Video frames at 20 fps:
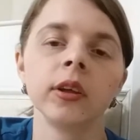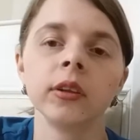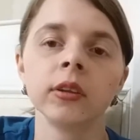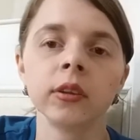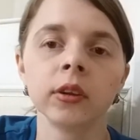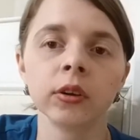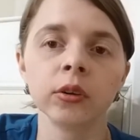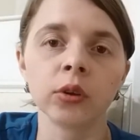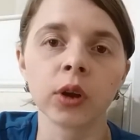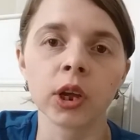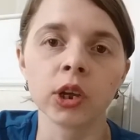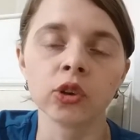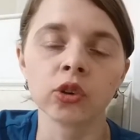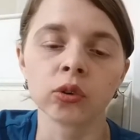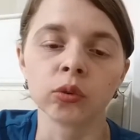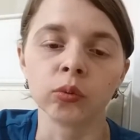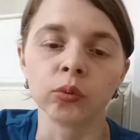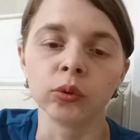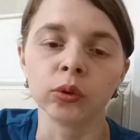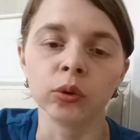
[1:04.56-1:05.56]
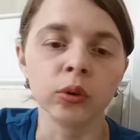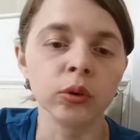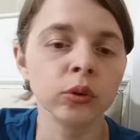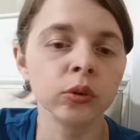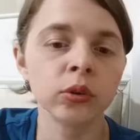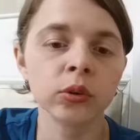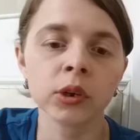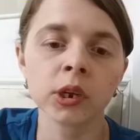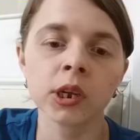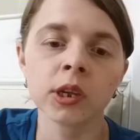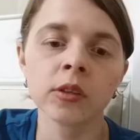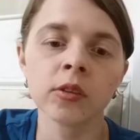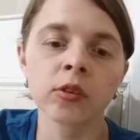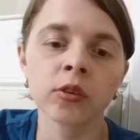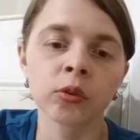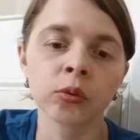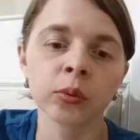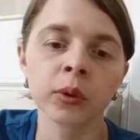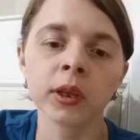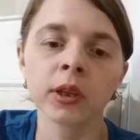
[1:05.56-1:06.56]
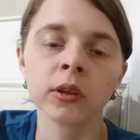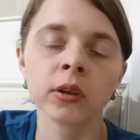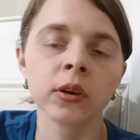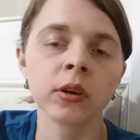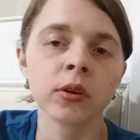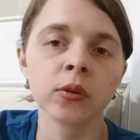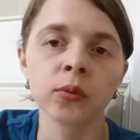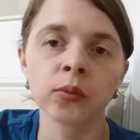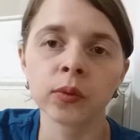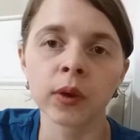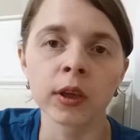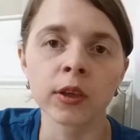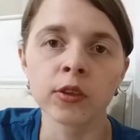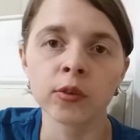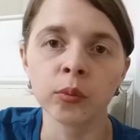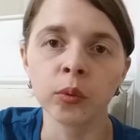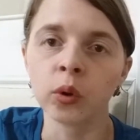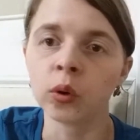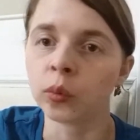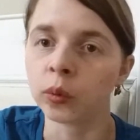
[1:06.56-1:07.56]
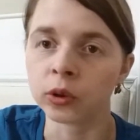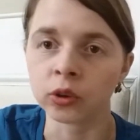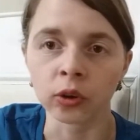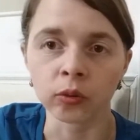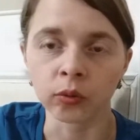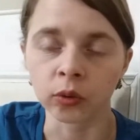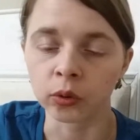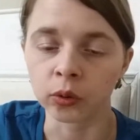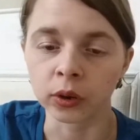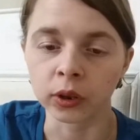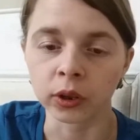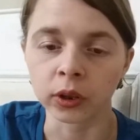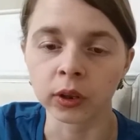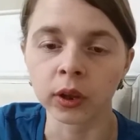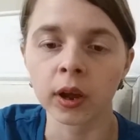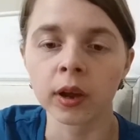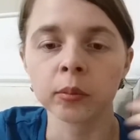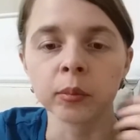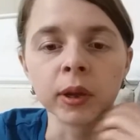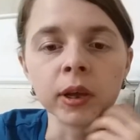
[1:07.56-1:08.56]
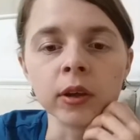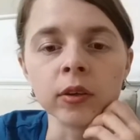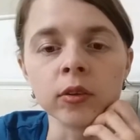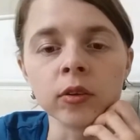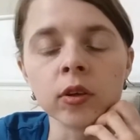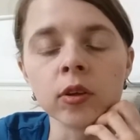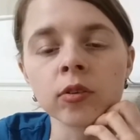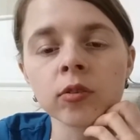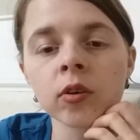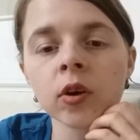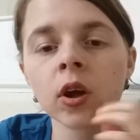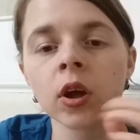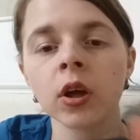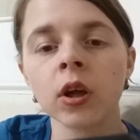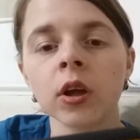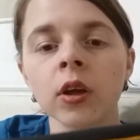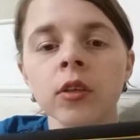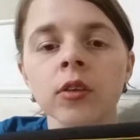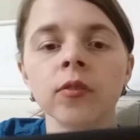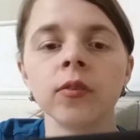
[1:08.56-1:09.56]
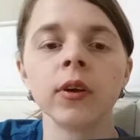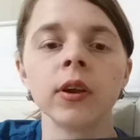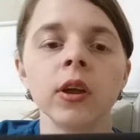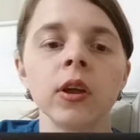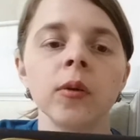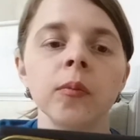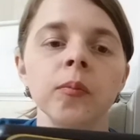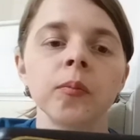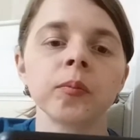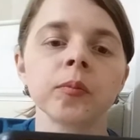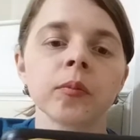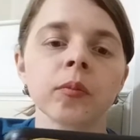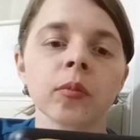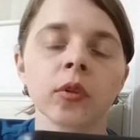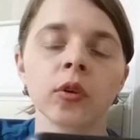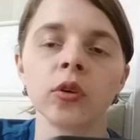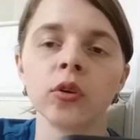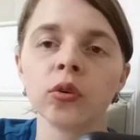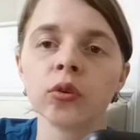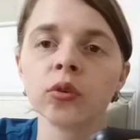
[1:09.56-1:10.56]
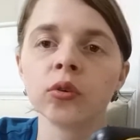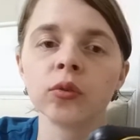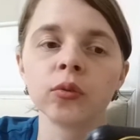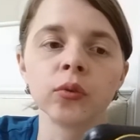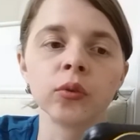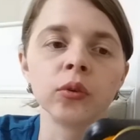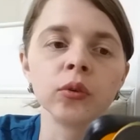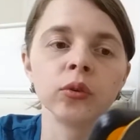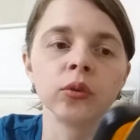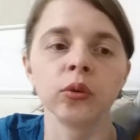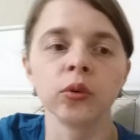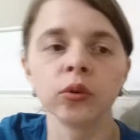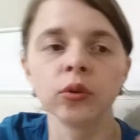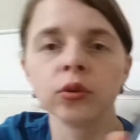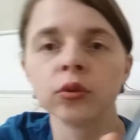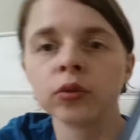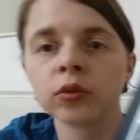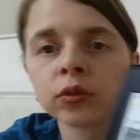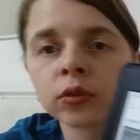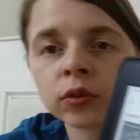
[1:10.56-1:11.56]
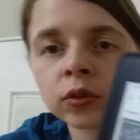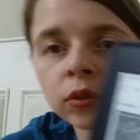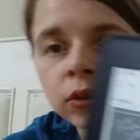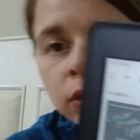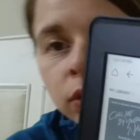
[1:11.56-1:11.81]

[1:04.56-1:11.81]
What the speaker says: integration with Goodreads, Twitter, Facebook, which I've already done because it's very useful to use